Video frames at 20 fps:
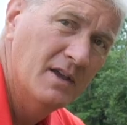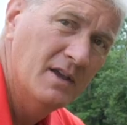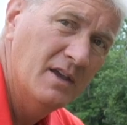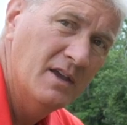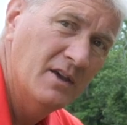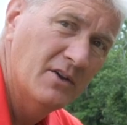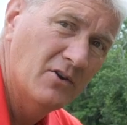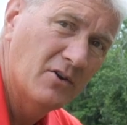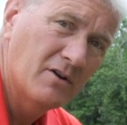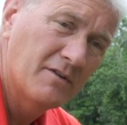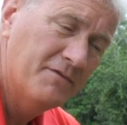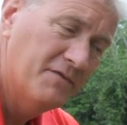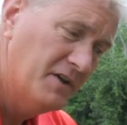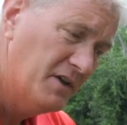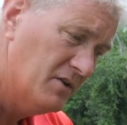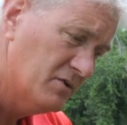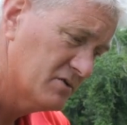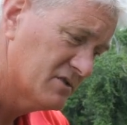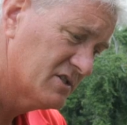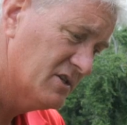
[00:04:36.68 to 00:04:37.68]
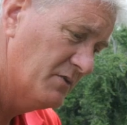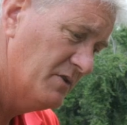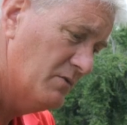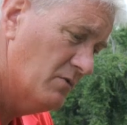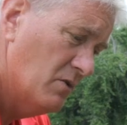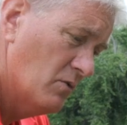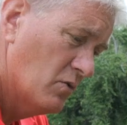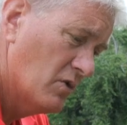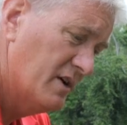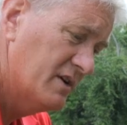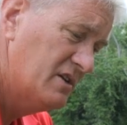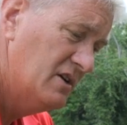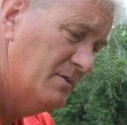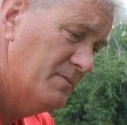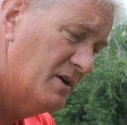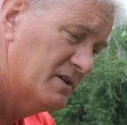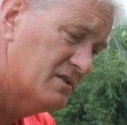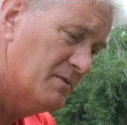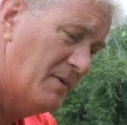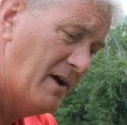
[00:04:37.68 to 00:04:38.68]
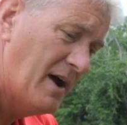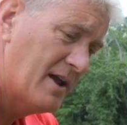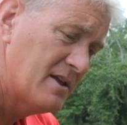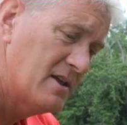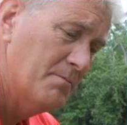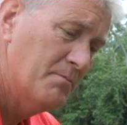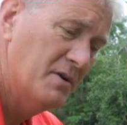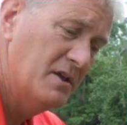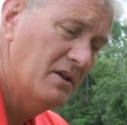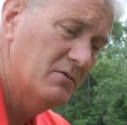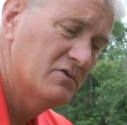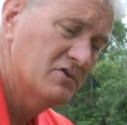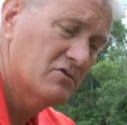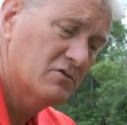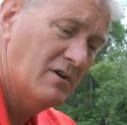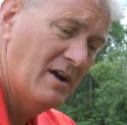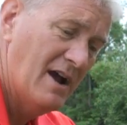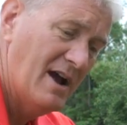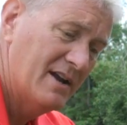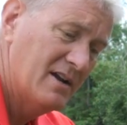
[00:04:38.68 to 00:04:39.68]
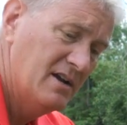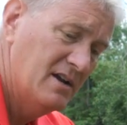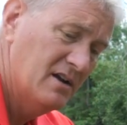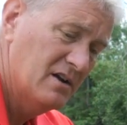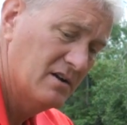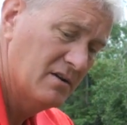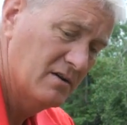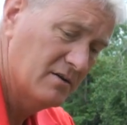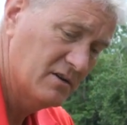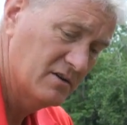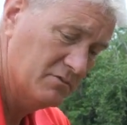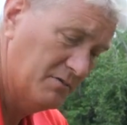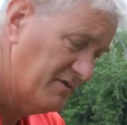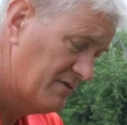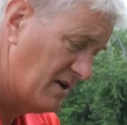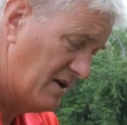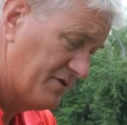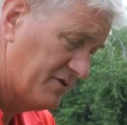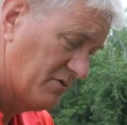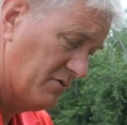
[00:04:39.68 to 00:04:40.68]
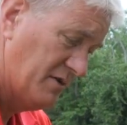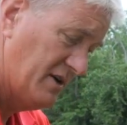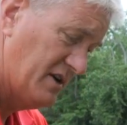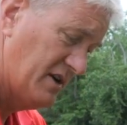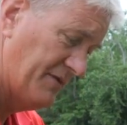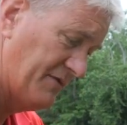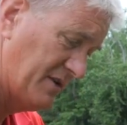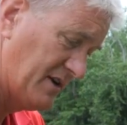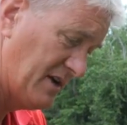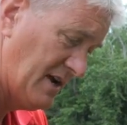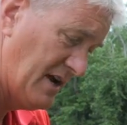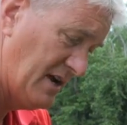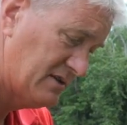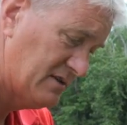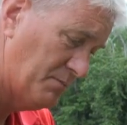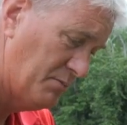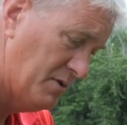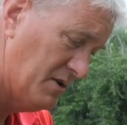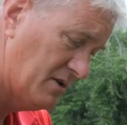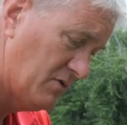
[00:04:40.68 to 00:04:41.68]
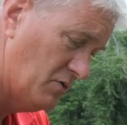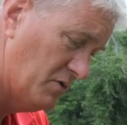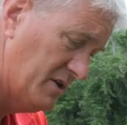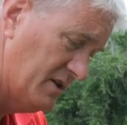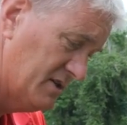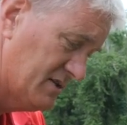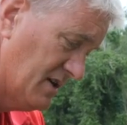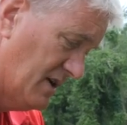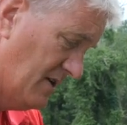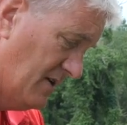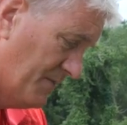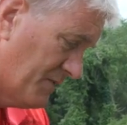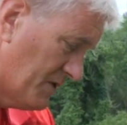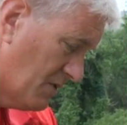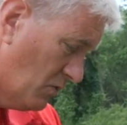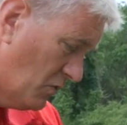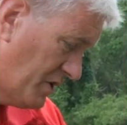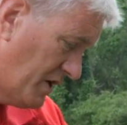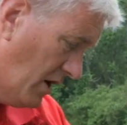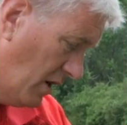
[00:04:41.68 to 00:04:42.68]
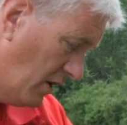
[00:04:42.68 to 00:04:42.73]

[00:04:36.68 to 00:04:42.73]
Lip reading: in our field, so we won't worry too much about it, but it was right here because we've got 3 different kinds of pigweeds. We